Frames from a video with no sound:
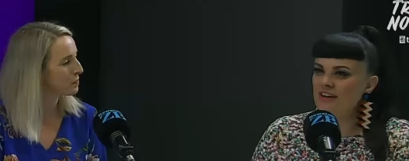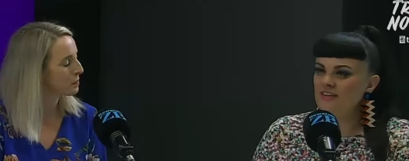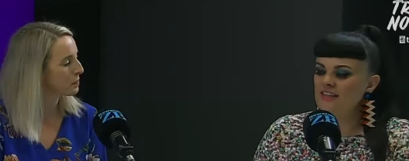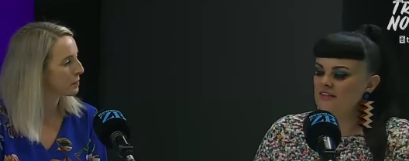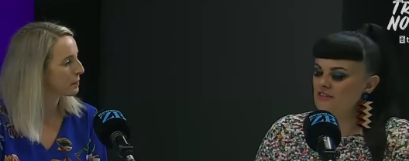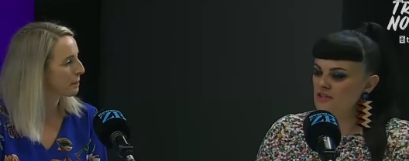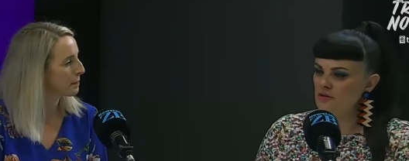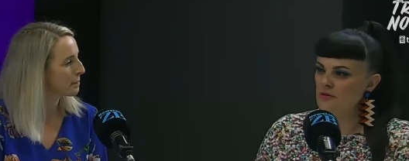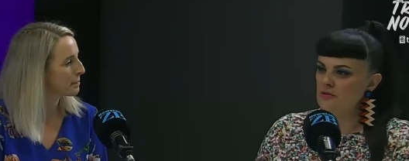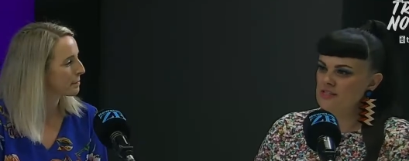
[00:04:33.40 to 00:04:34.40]
Speaker 1: I only lived in
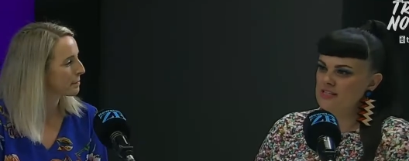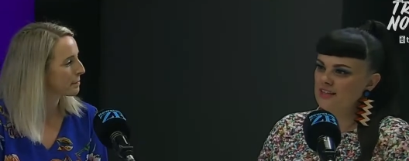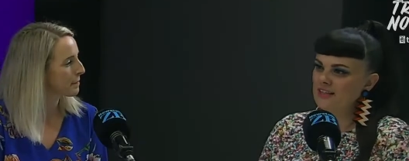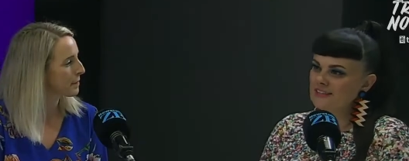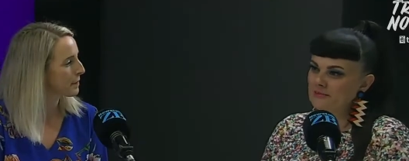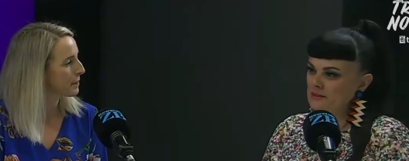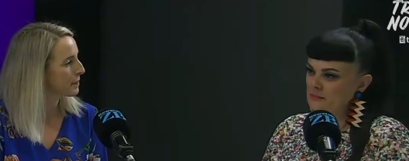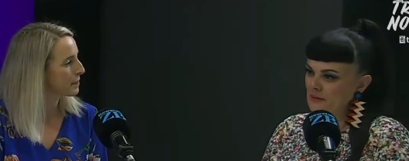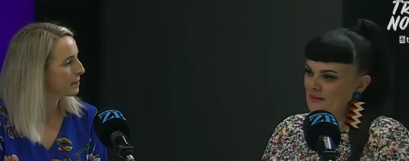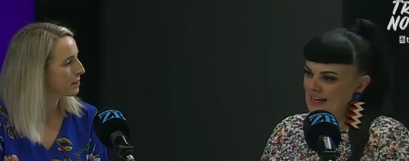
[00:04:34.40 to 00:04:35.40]
Toronto until I guess I was
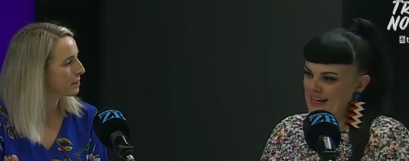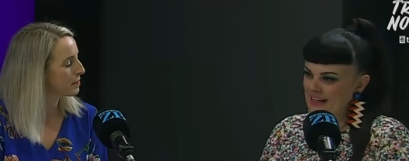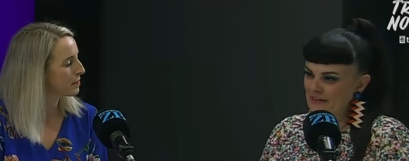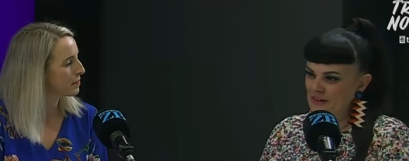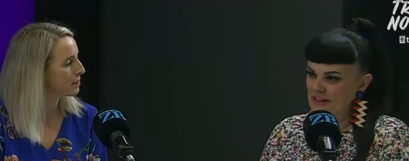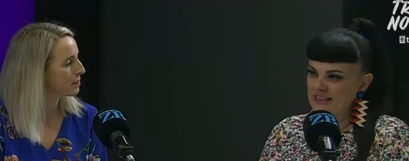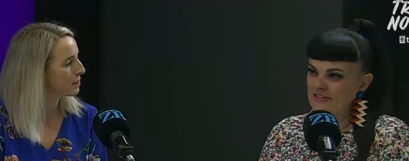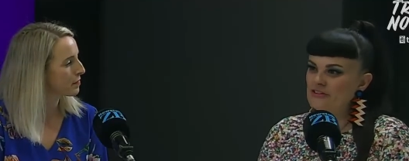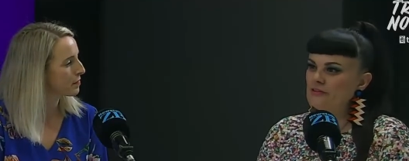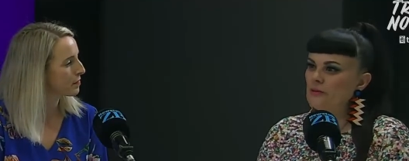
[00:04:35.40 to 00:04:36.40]
about eight or nine
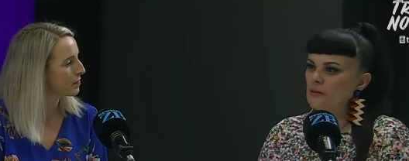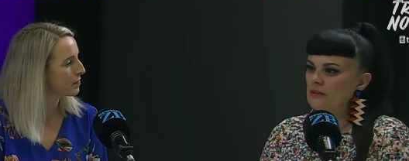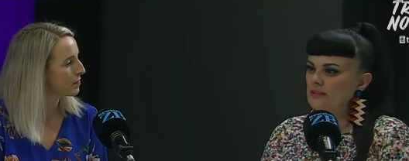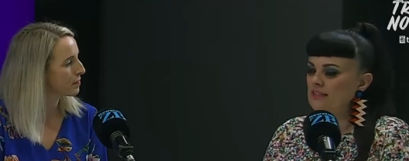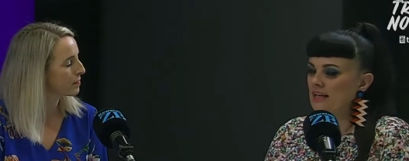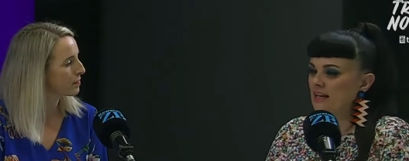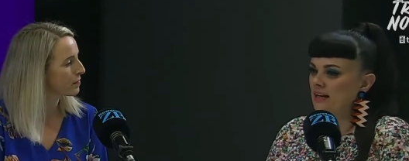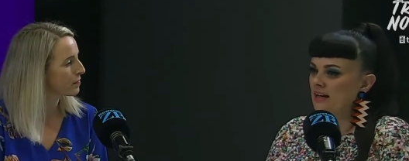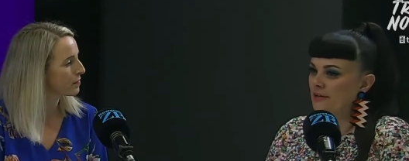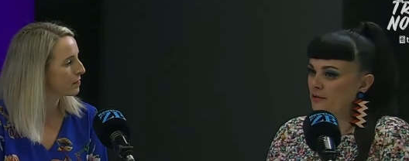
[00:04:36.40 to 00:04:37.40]
years old.
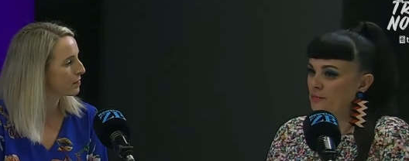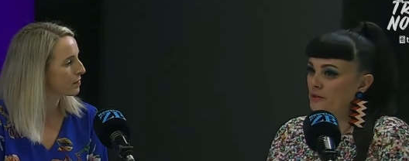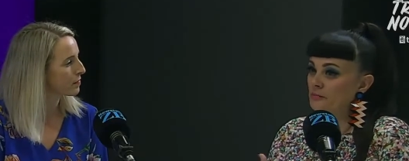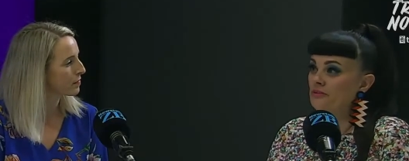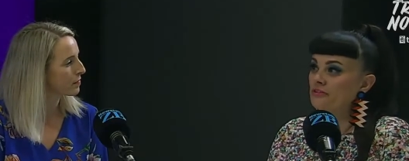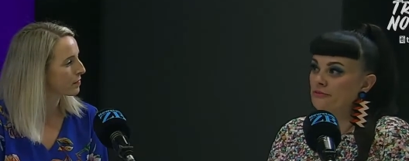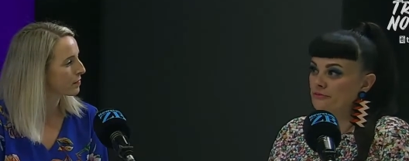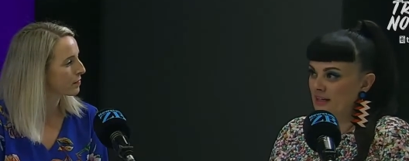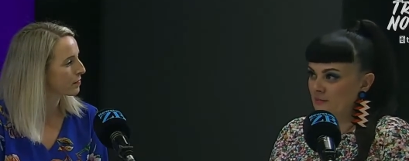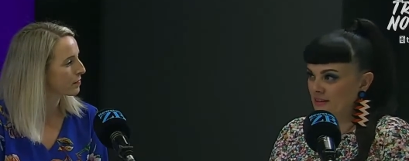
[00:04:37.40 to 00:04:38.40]
And I grew up in a musical
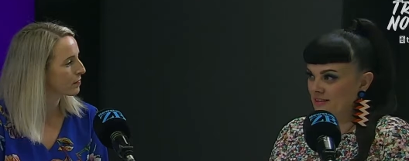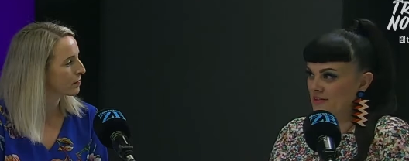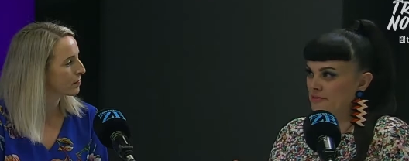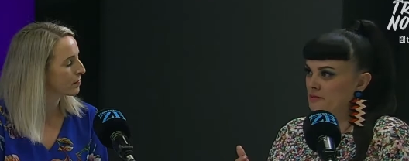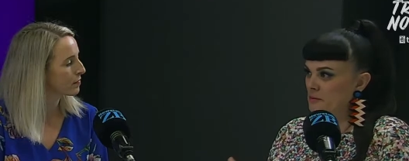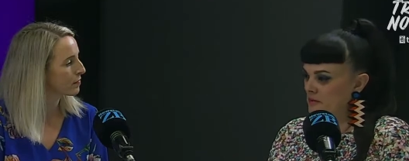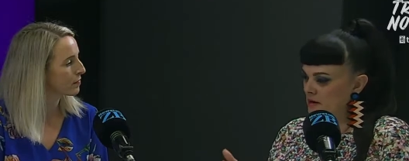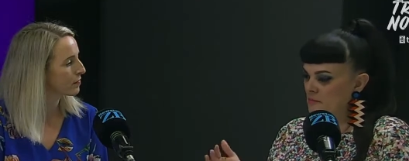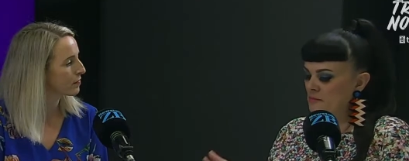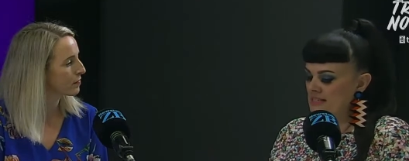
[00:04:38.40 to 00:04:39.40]
family. So it was my
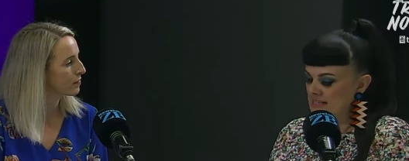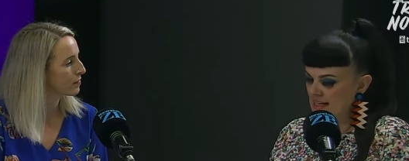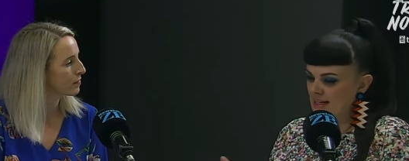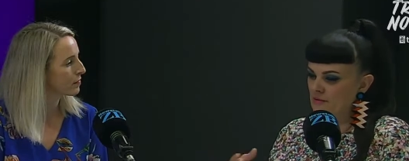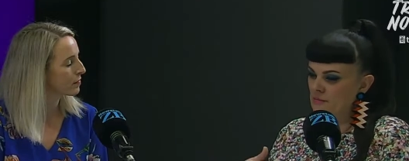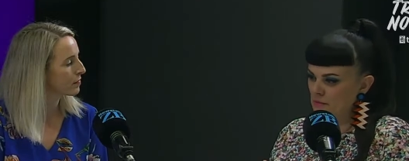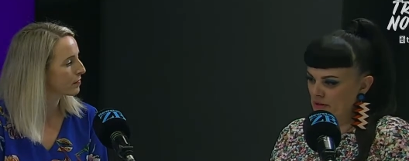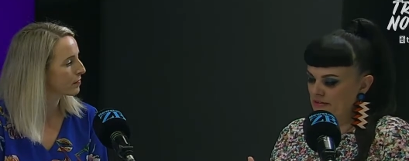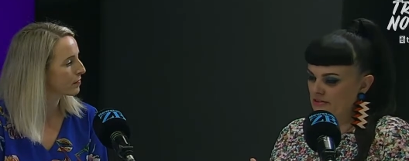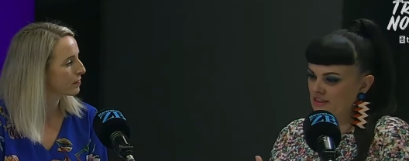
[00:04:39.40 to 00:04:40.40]
mom and my dad and my
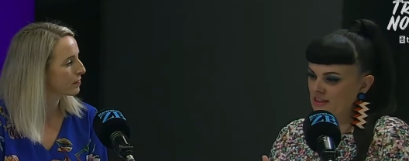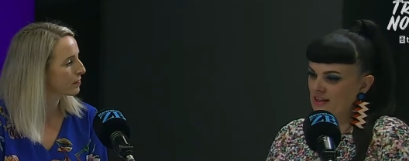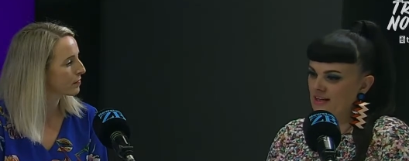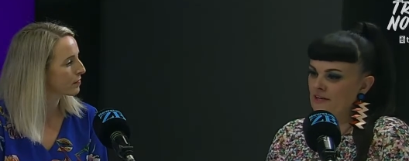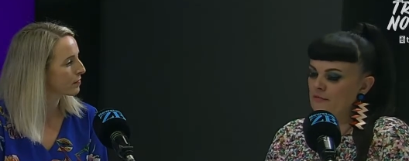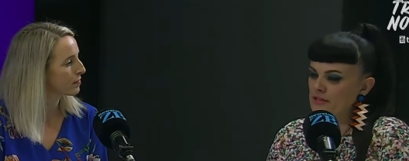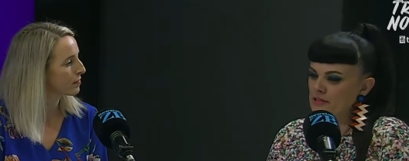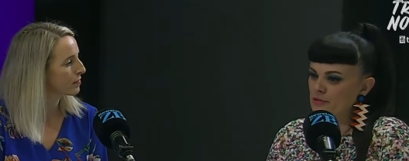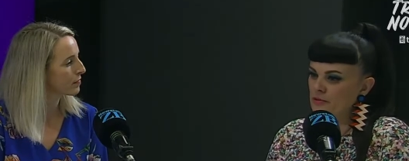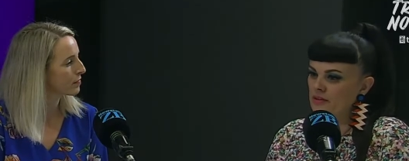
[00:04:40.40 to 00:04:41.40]
brothers and I. And we
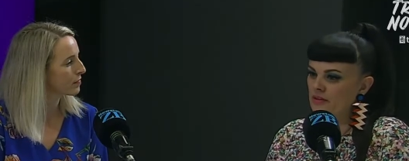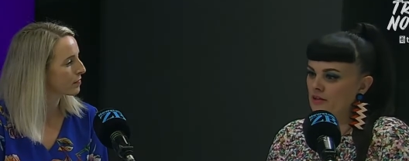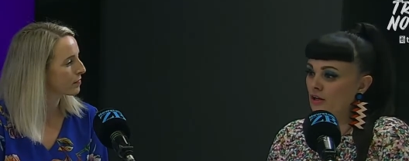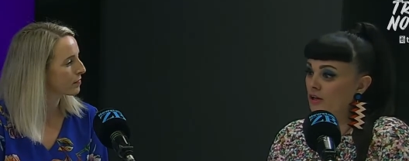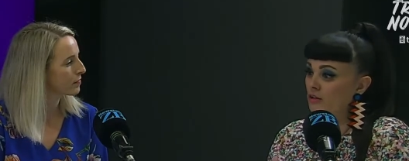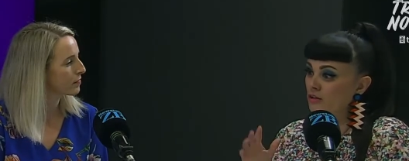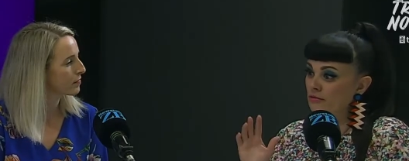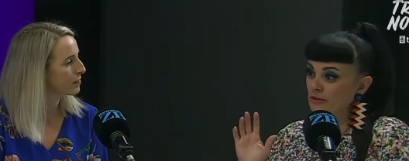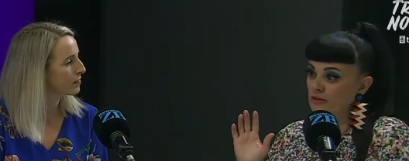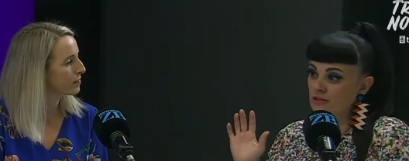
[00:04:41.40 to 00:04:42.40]
toured all
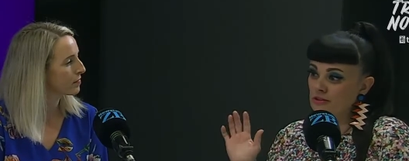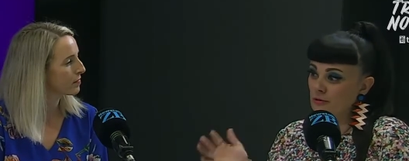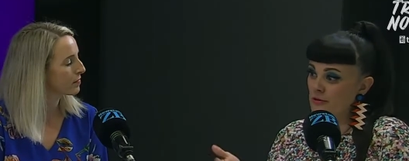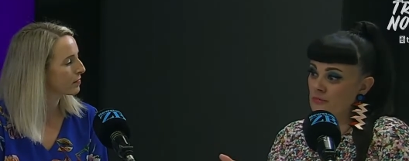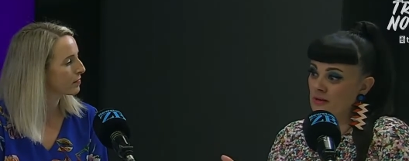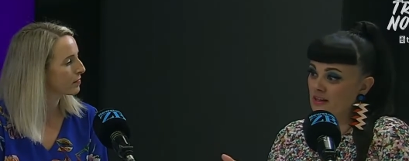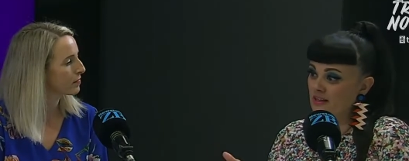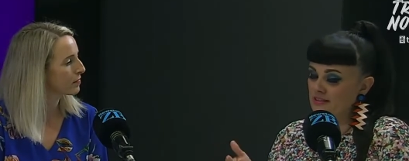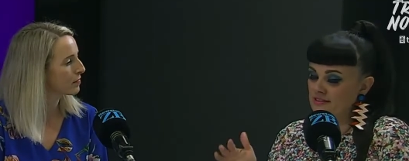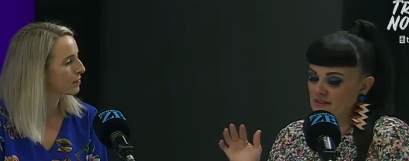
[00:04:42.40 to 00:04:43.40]
over North
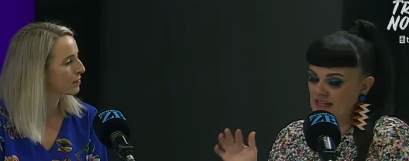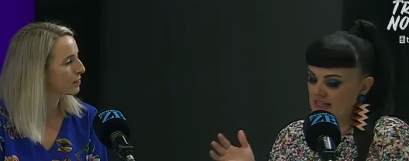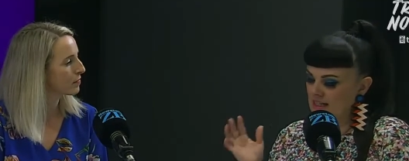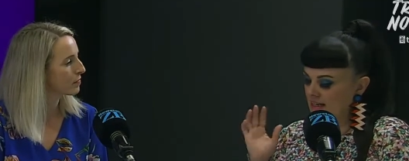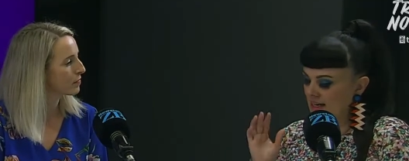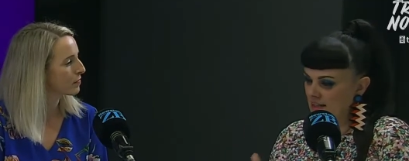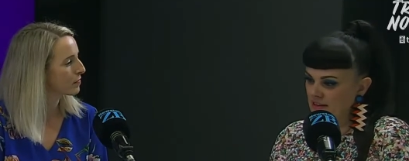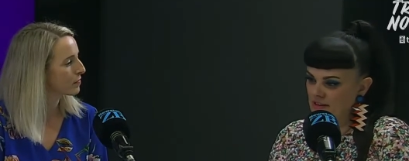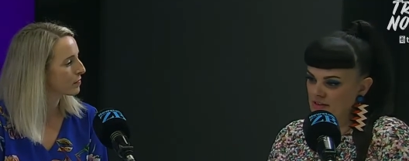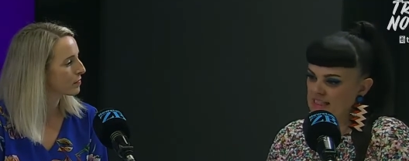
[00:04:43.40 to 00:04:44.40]
America, so Canada and
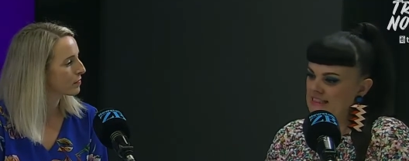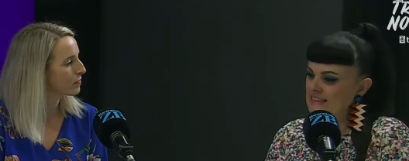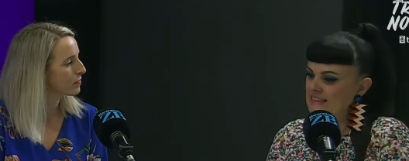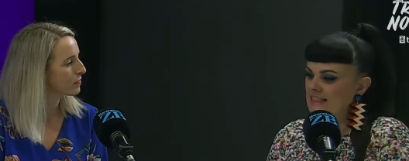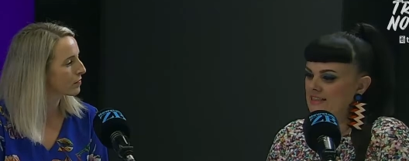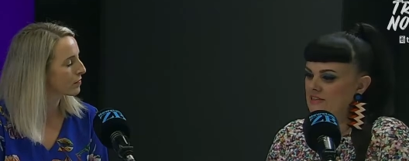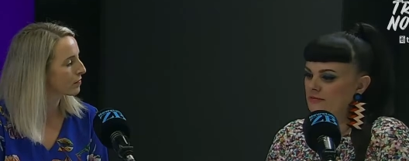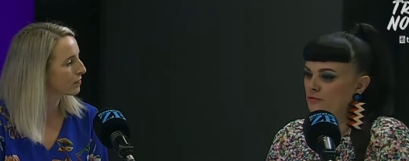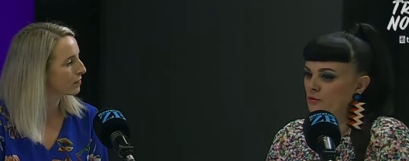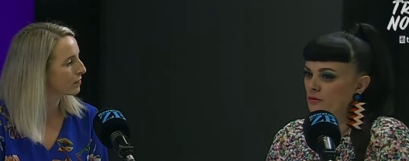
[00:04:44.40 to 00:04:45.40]
the United States
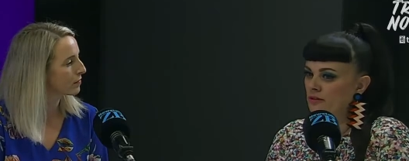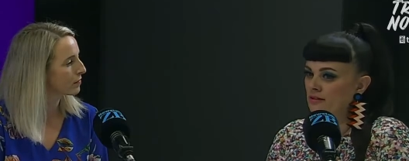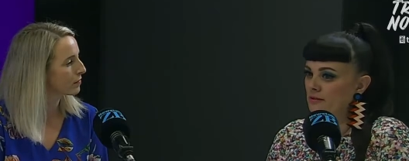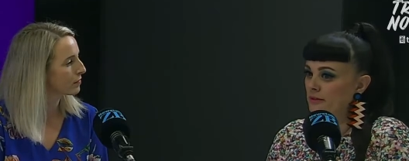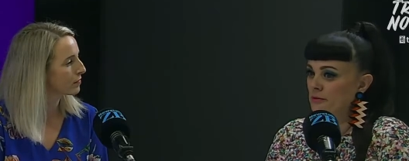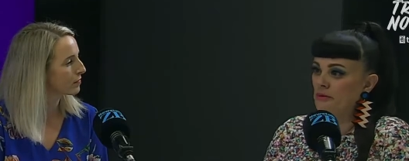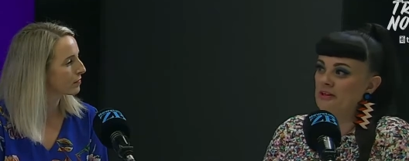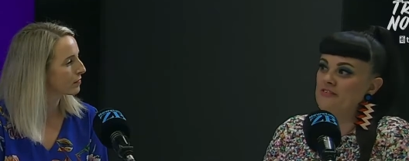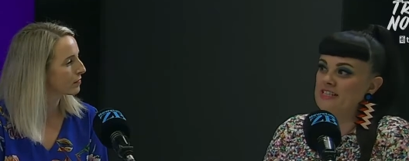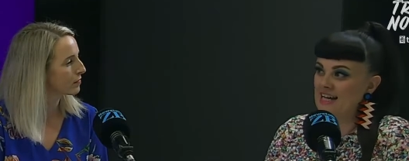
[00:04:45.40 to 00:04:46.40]
for the better
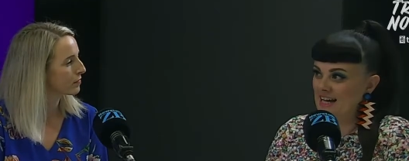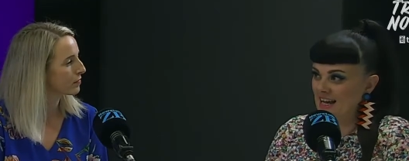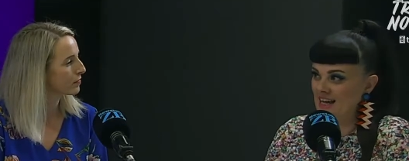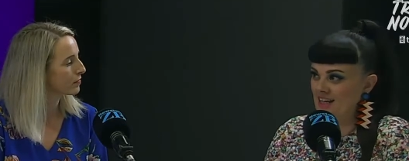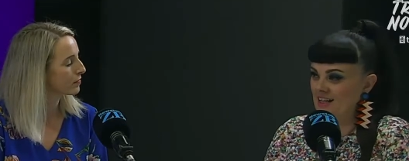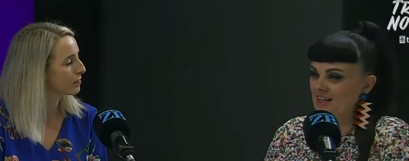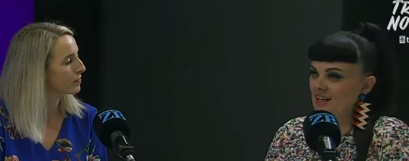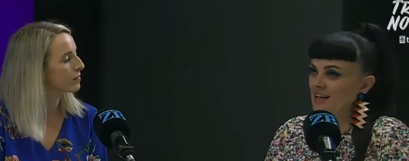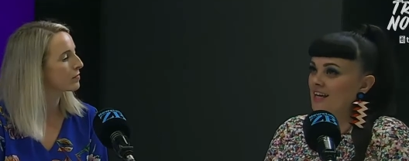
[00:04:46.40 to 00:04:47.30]
part of a decade mm.